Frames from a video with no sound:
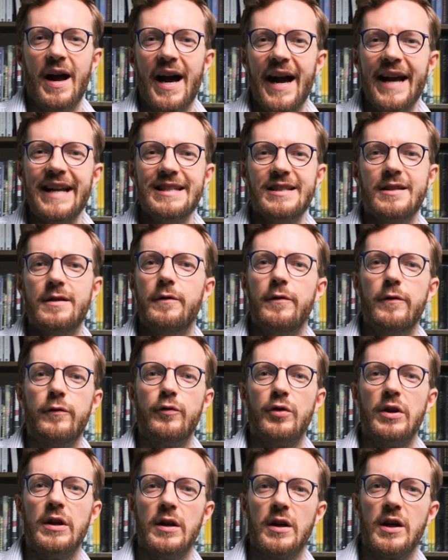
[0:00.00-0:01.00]

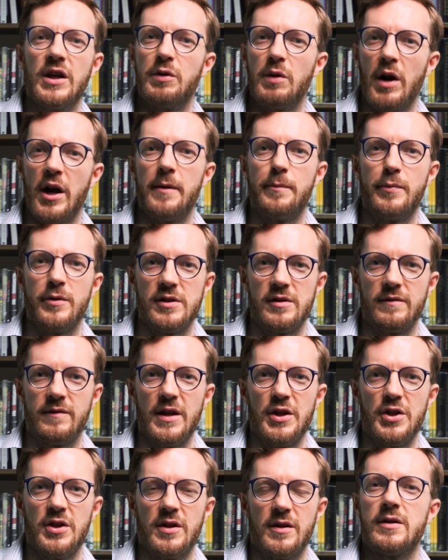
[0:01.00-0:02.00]
ice-free
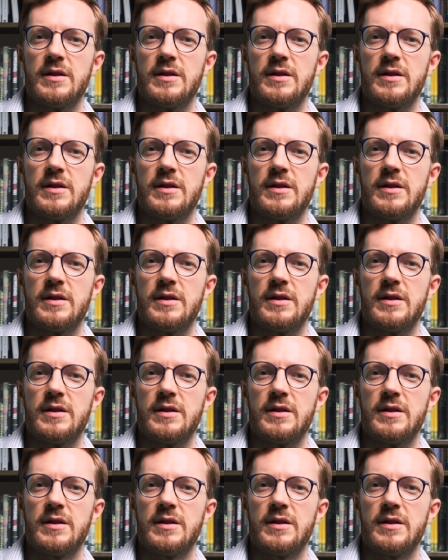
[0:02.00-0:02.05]
cryopreservation.